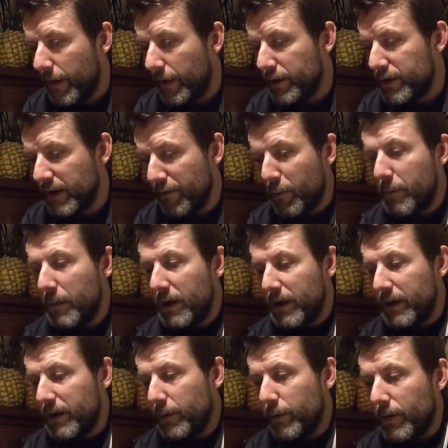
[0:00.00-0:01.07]
7
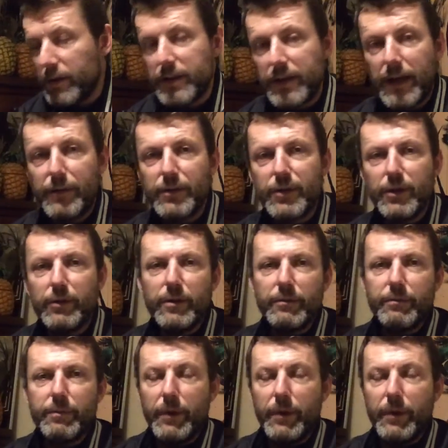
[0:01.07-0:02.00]
million it works out to.